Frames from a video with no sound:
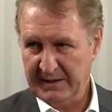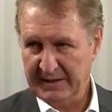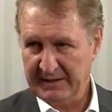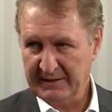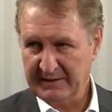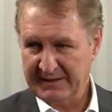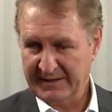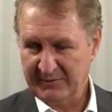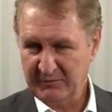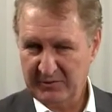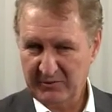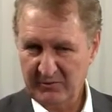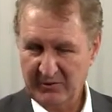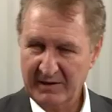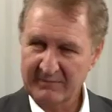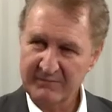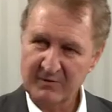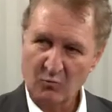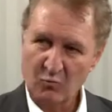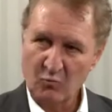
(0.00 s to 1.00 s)
And can we
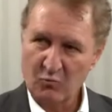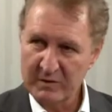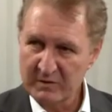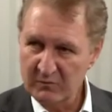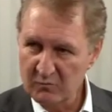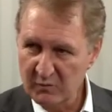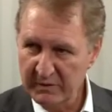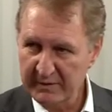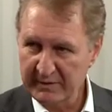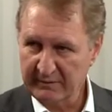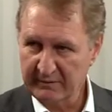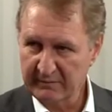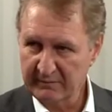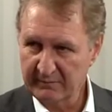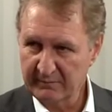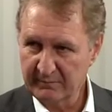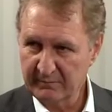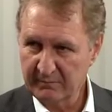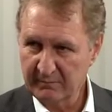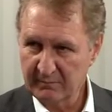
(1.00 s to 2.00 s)
not have a win-win
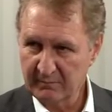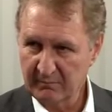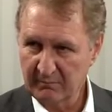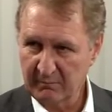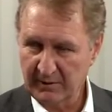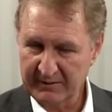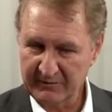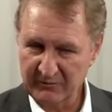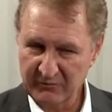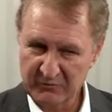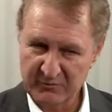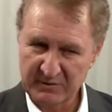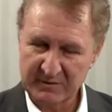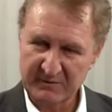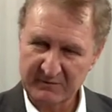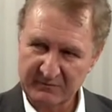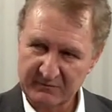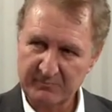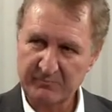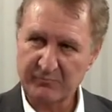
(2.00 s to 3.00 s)
by
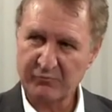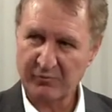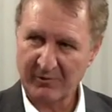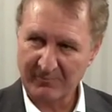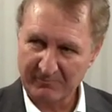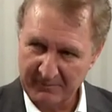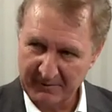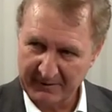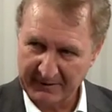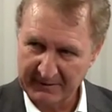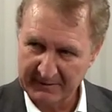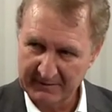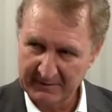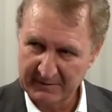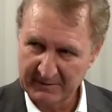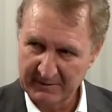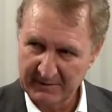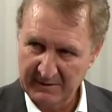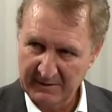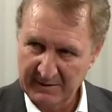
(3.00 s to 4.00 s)
doing this properly
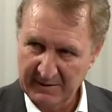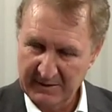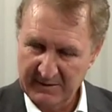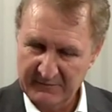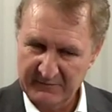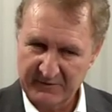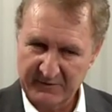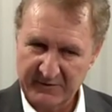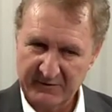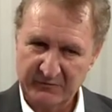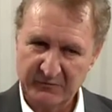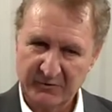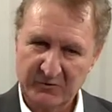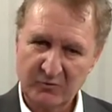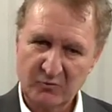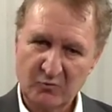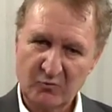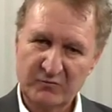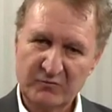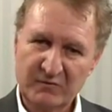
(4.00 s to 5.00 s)
so that you
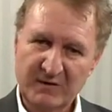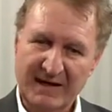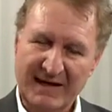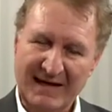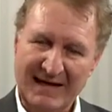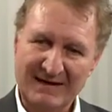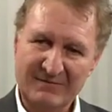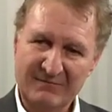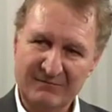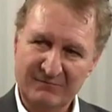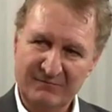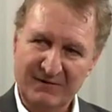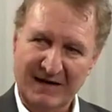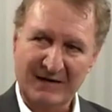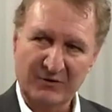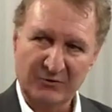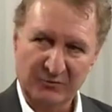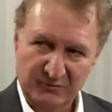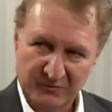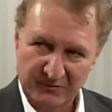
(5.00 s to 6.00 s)
can also add
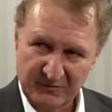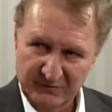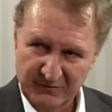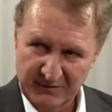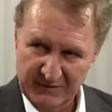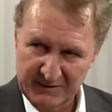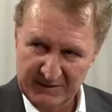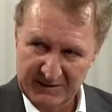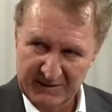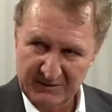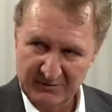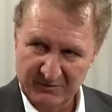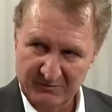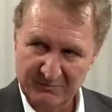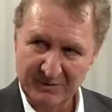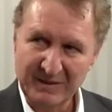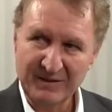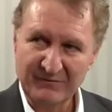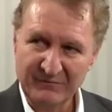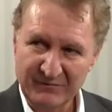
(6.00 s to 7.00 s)
value? She's very keen
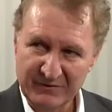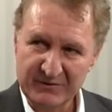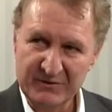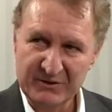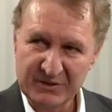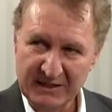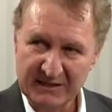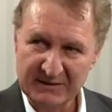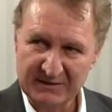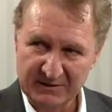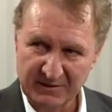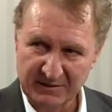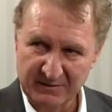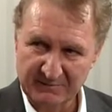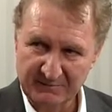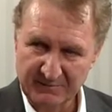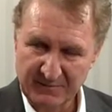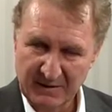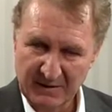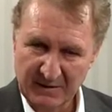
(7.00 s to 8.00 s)
on beneficiation.
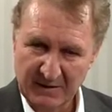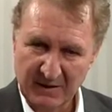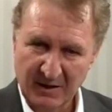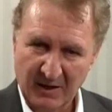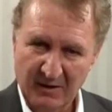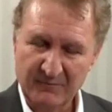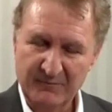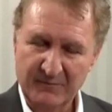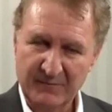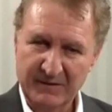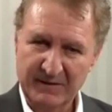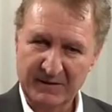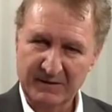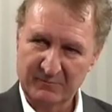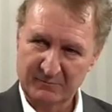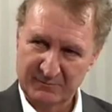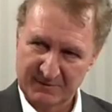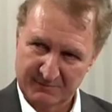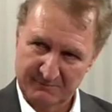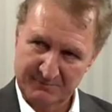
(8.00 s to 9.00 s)
Hopefully
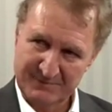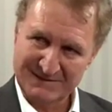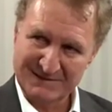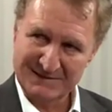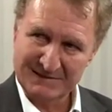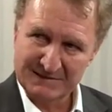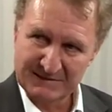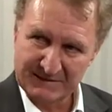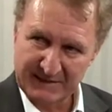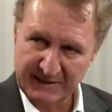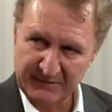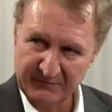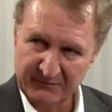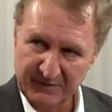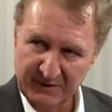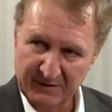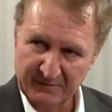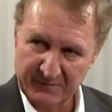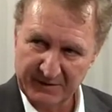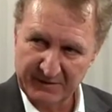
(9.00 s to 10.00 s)
there'll be a business case
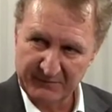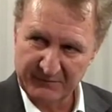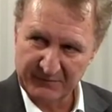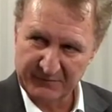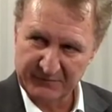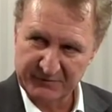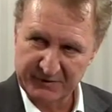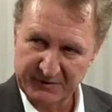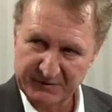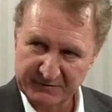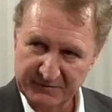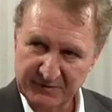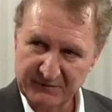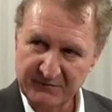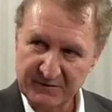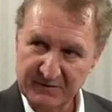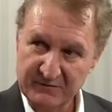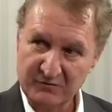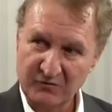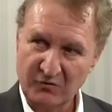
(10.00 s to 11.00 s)
for that beneficiation.
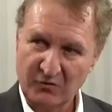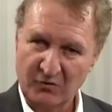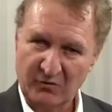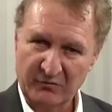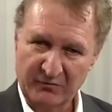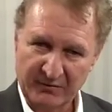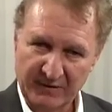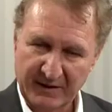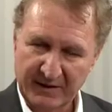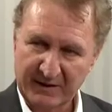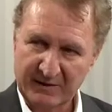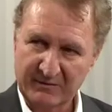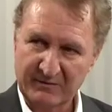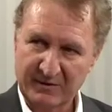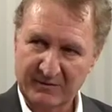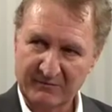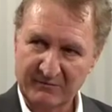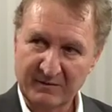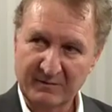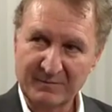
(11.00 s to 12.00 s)
If there's not, they need
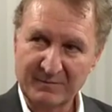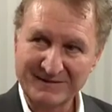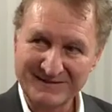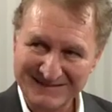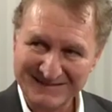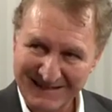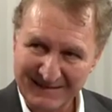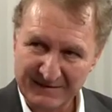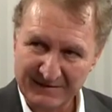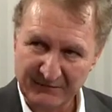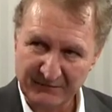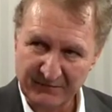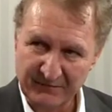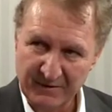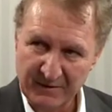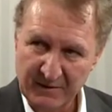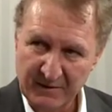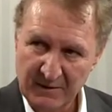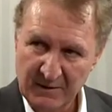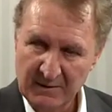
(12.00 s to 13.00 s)
to have some
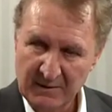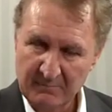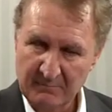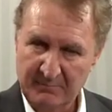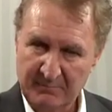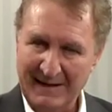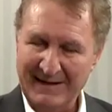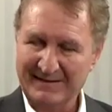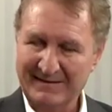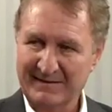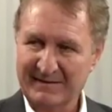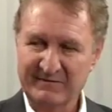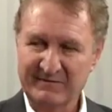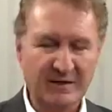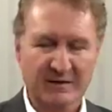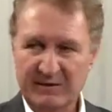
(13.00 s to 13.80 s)
incentives. But there's